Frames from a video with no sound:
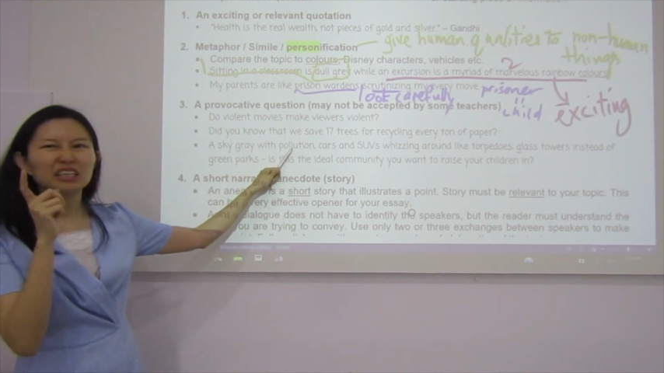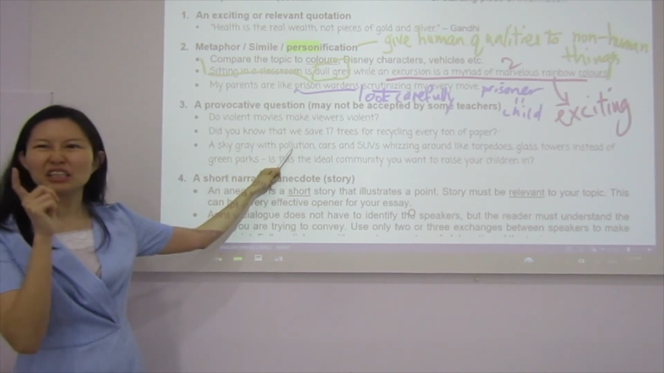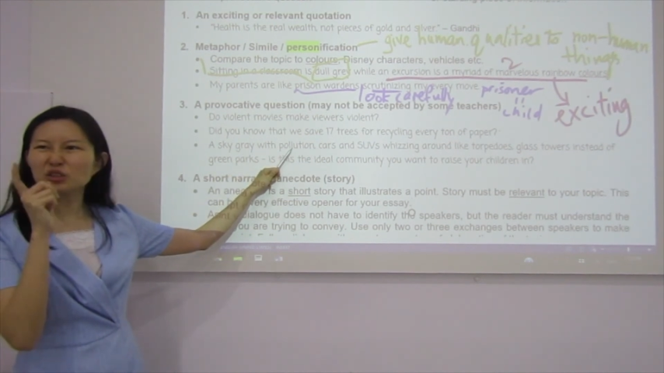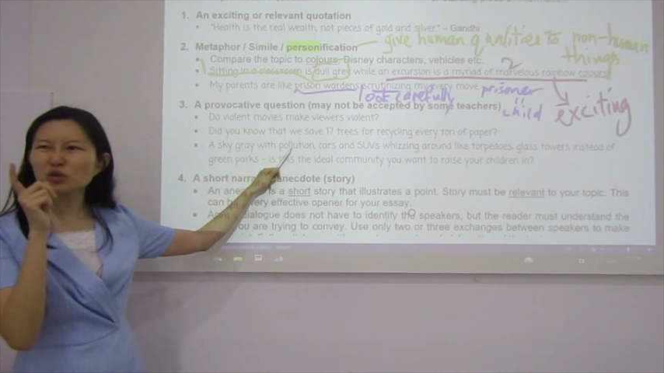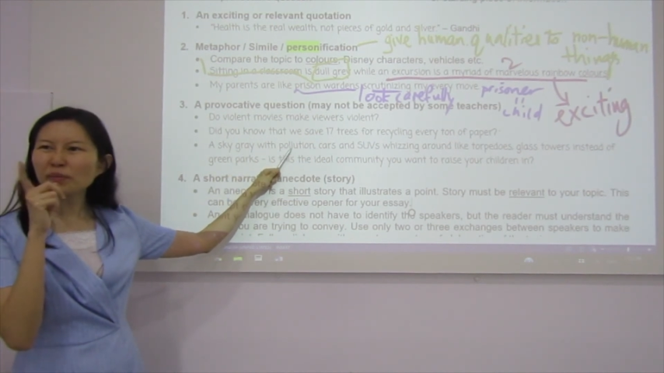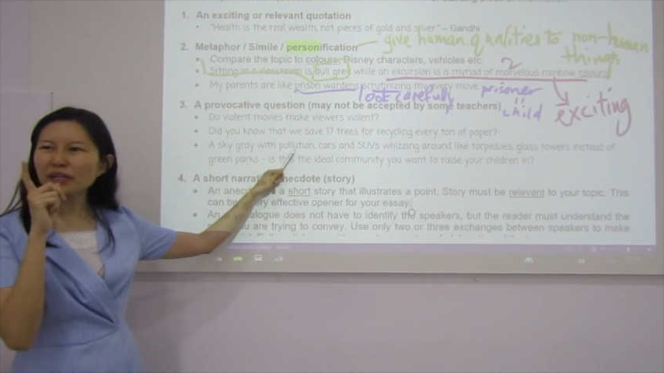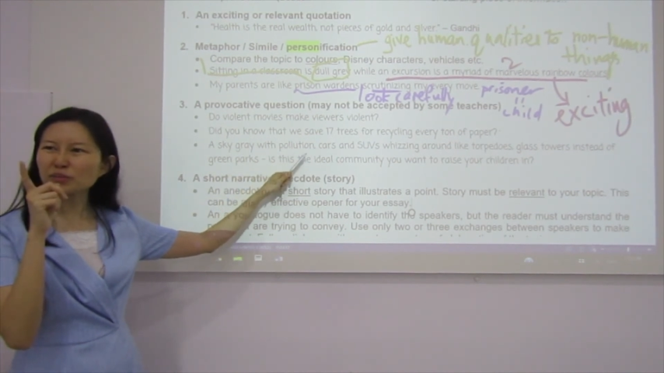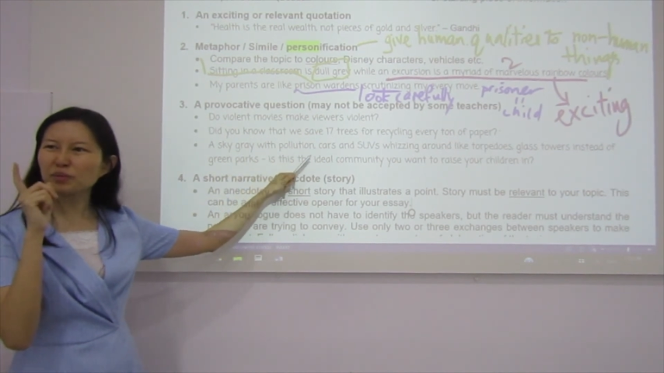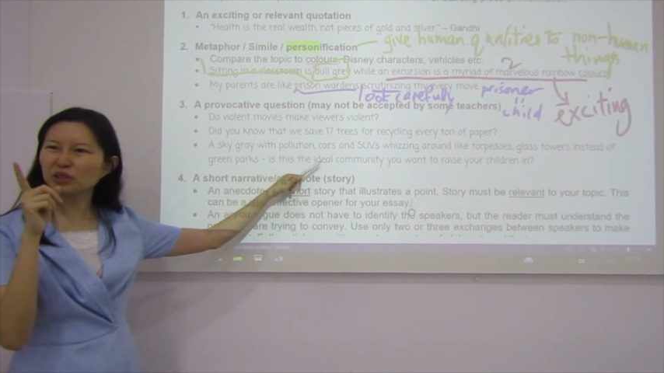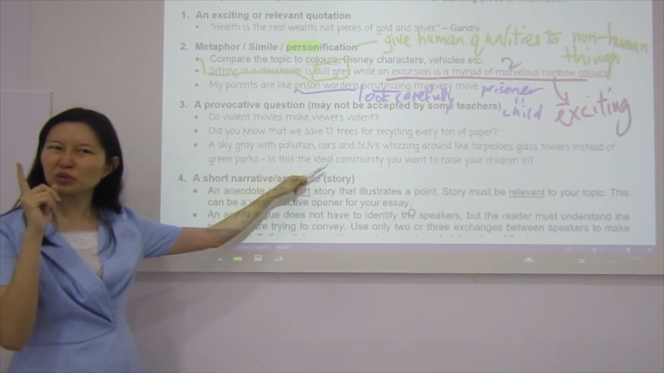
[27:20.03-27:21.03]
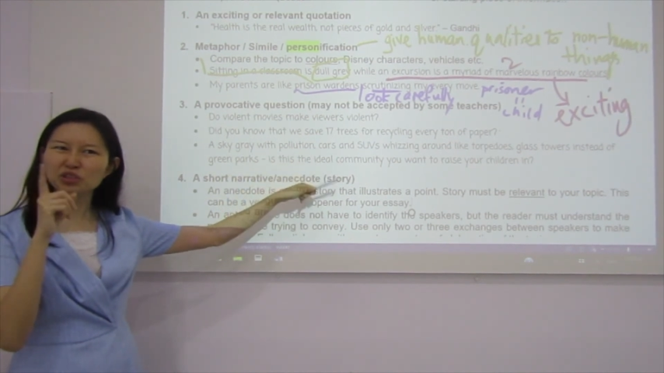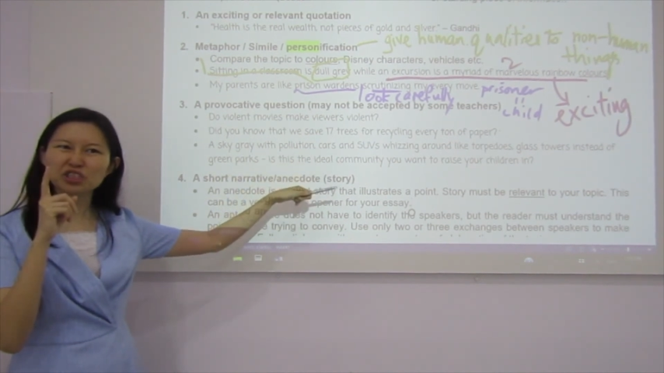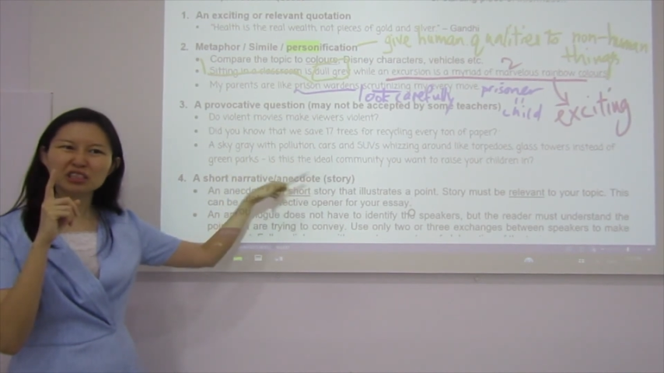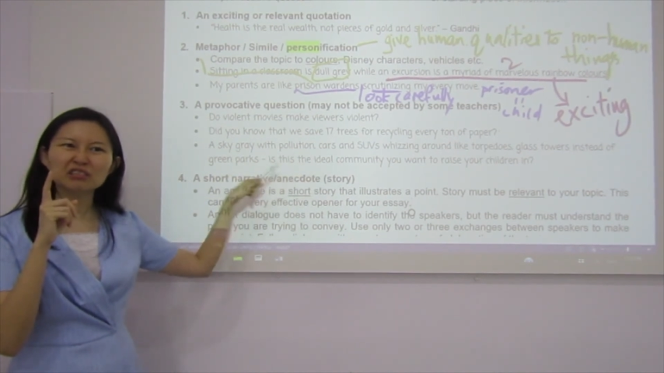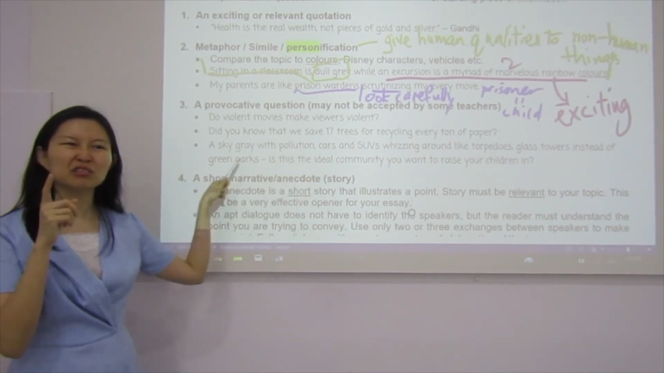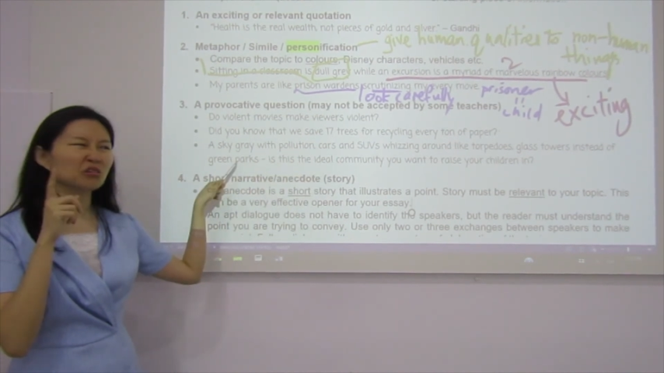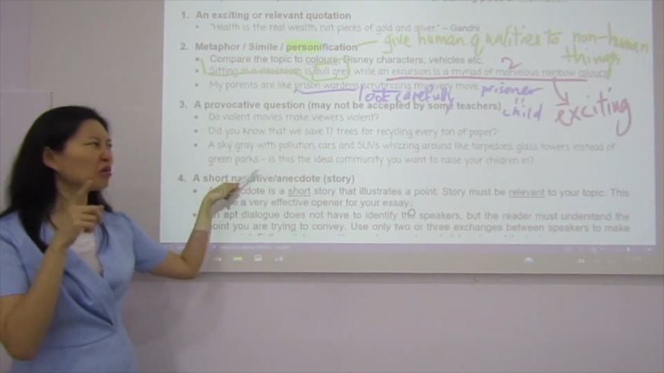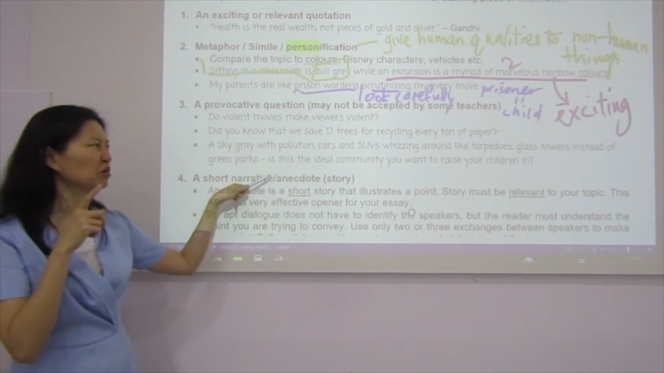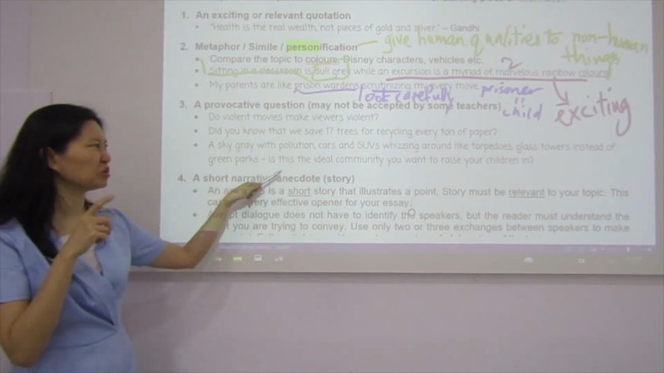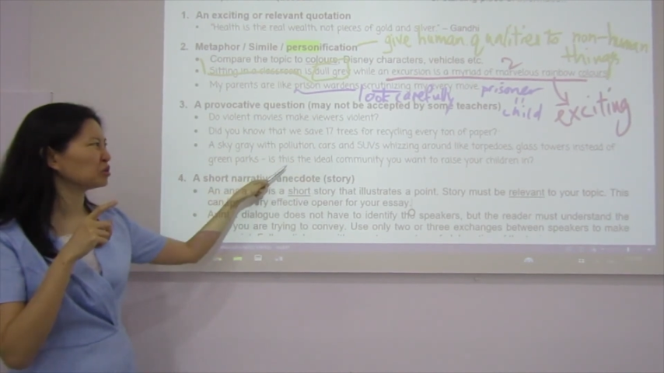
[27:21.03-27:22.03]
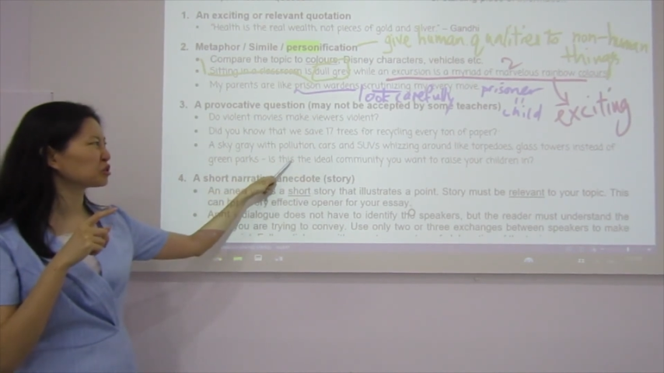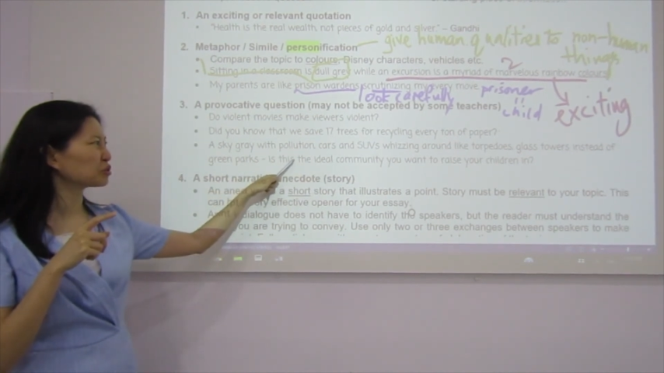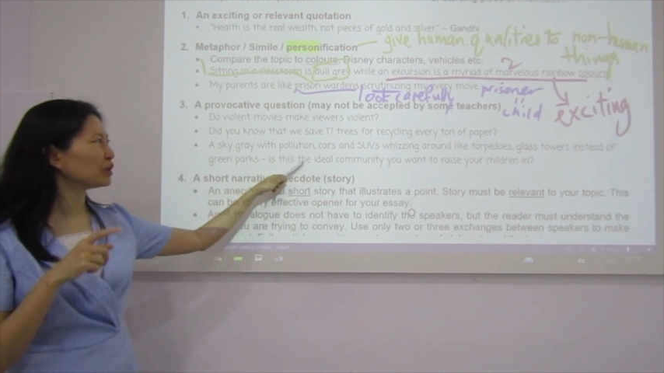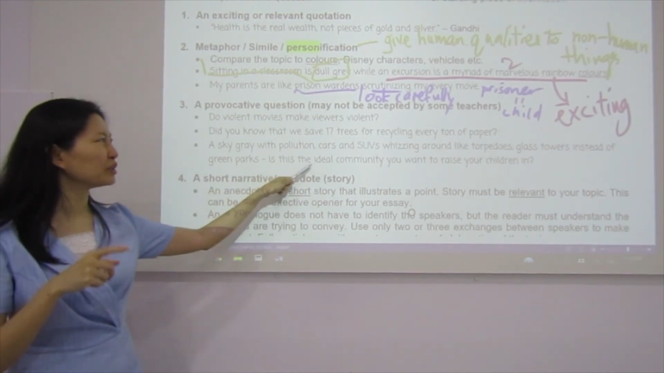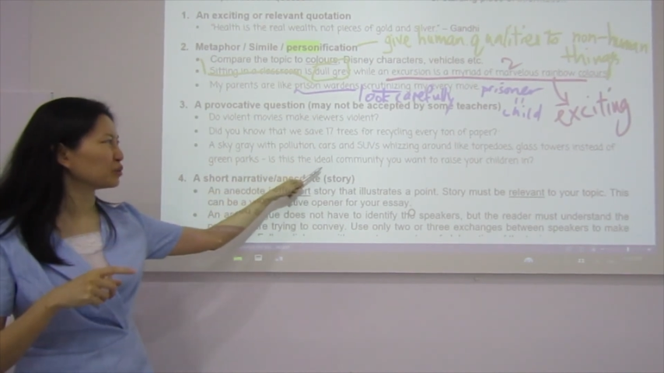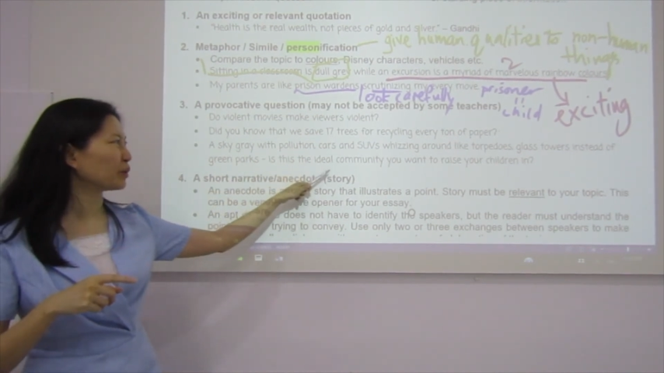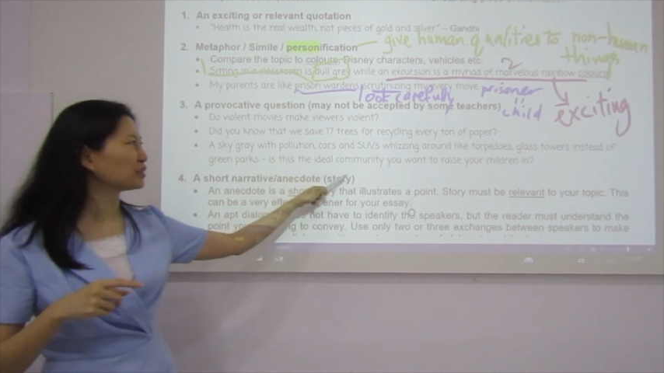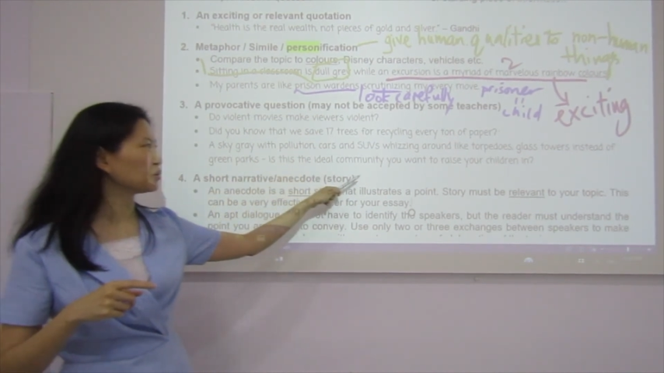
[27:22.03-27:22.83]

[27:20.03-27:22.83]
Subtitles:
there's so much pollution, you know, you sure you want to